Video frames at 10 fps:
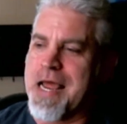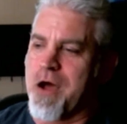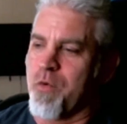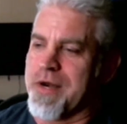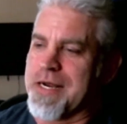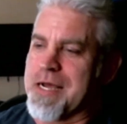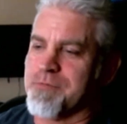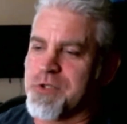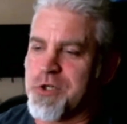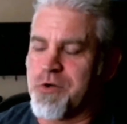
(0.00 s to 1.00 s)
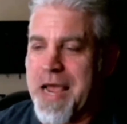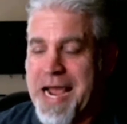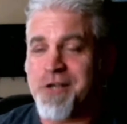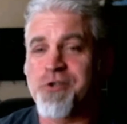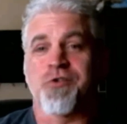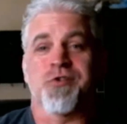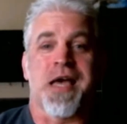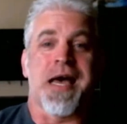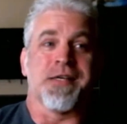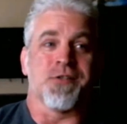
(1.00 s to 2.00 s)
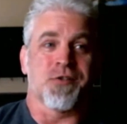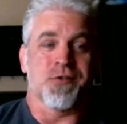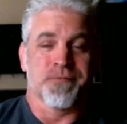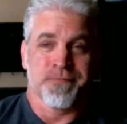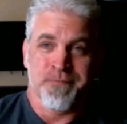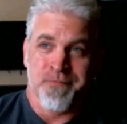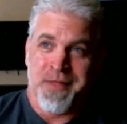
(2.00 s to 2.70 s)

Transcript: Now, when it comes to exercise,